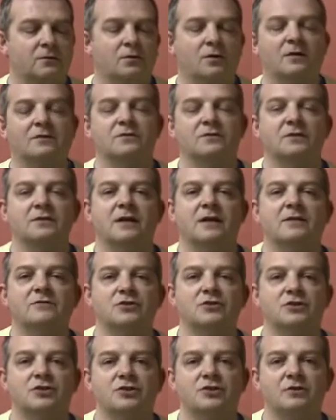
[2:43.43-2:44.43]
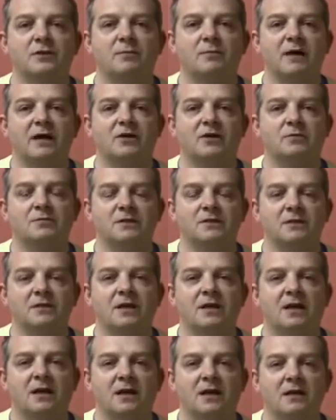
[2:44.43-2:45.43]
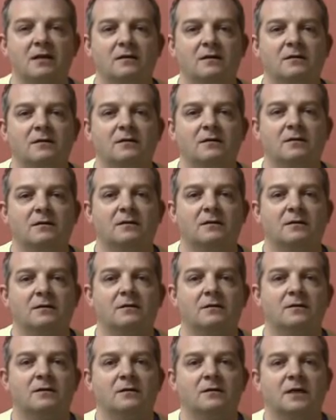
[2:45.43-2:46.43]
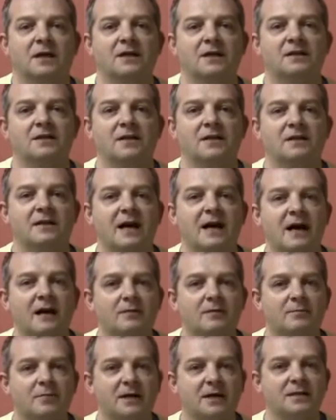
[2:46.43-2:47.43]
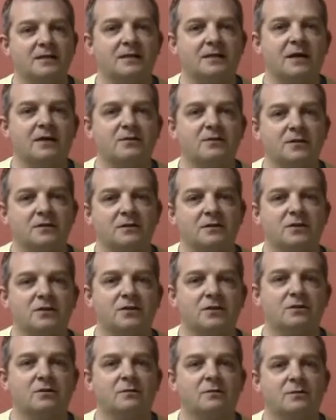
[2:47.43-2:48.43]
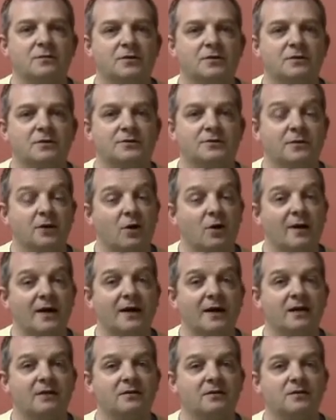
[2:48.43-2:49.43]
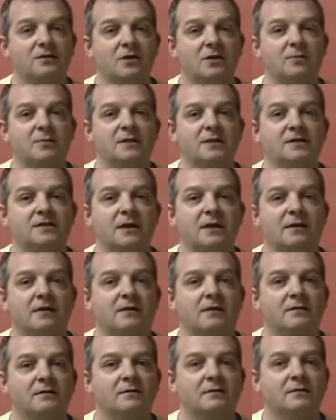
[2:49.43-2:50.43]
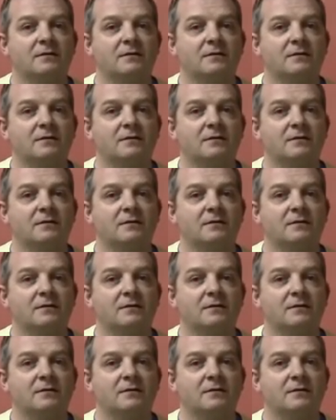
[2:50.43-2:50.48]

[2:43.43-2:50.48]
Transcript: what I've done there, I just tuned it back up to the E, and I did that by sounding the low E and the top E together.